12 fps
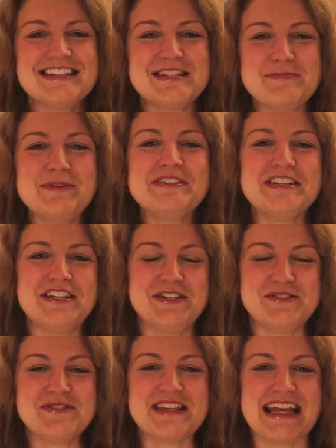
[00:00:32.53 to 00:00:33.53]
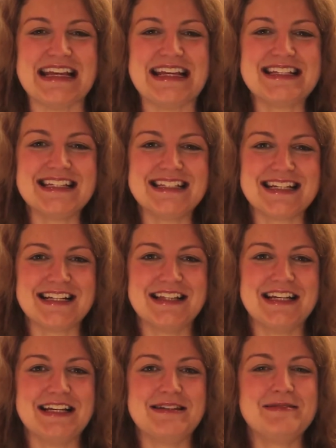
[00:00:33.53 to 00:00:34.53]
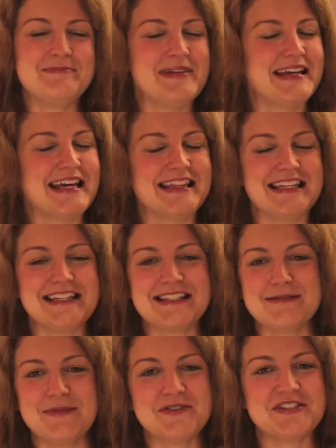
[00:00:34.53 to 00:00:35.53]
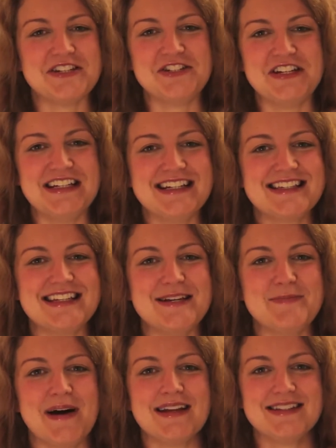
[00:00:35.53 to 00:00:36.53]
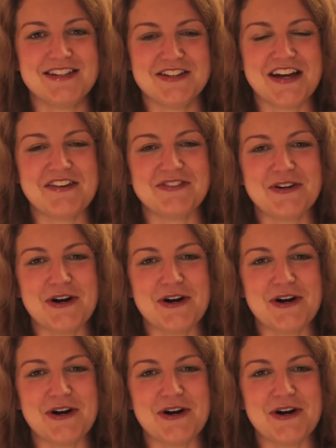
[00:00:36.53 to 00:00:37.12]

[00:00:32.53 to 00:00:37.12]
Simple to use and easy to clean, making these the most ingenious teapots you'll ever